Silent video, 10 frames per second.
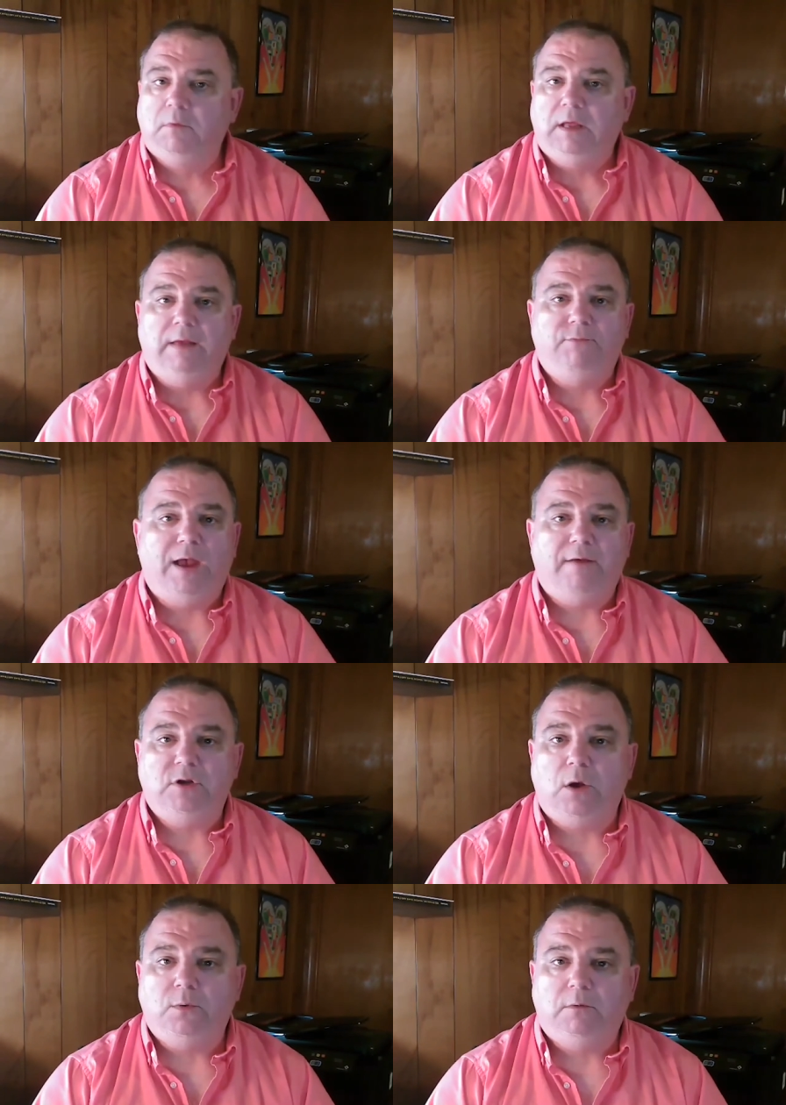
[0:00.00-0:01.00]
if you have a
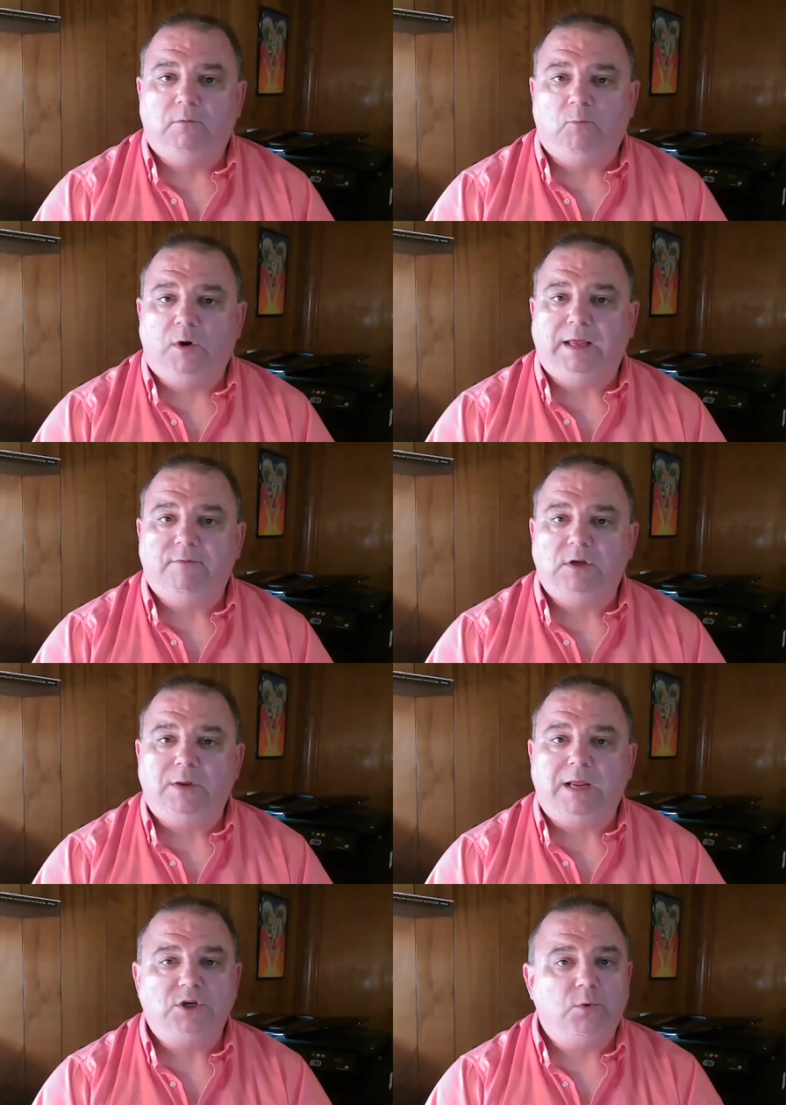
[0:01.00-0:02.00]
don't want to give a
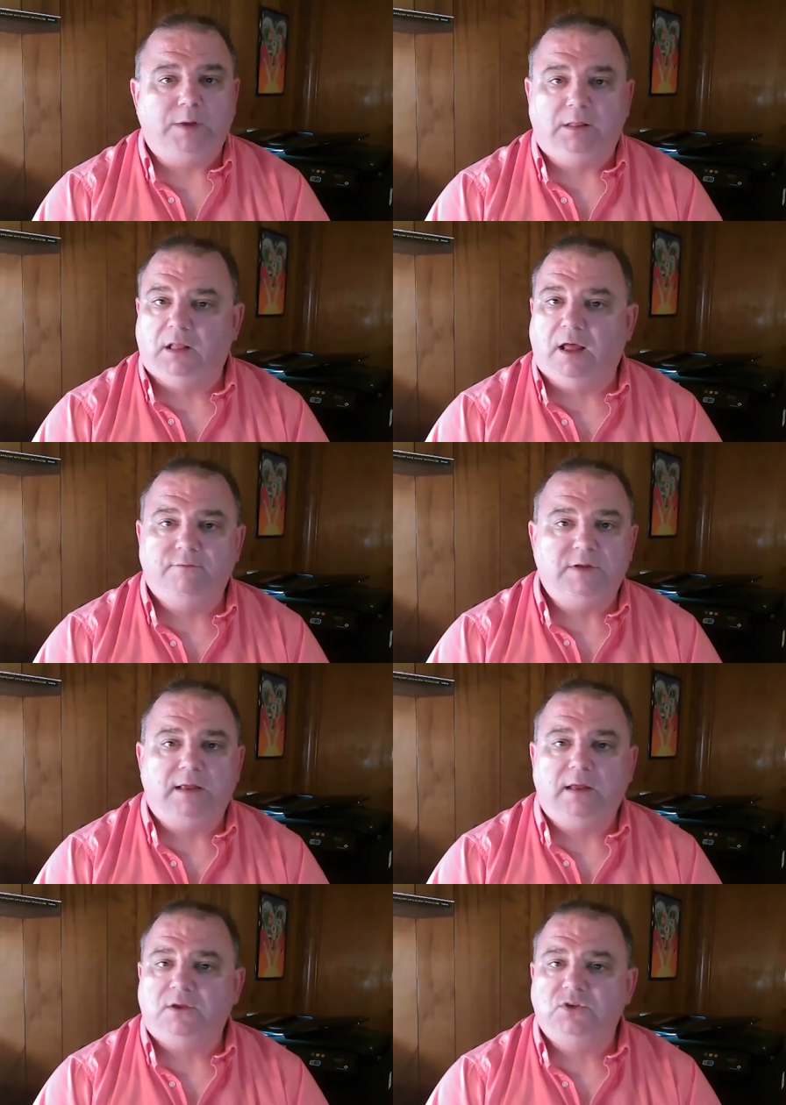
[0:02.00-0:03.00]
donation, we'd love to
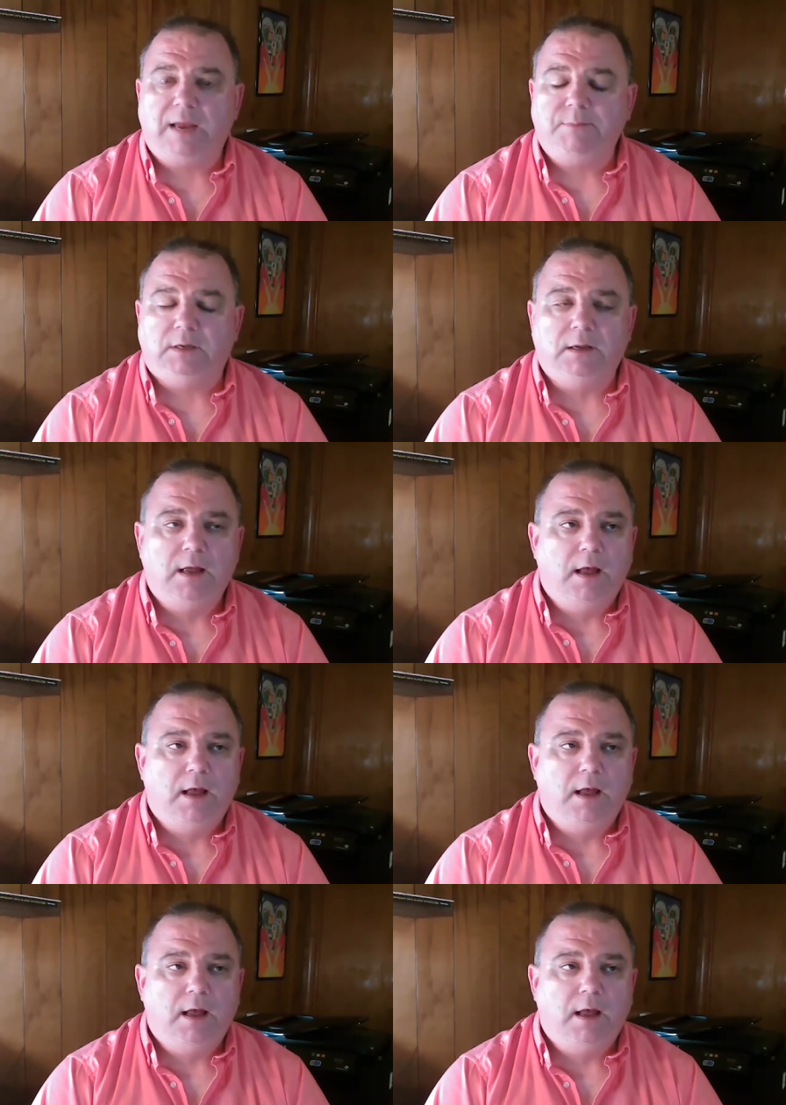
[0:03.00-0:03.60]
accept it.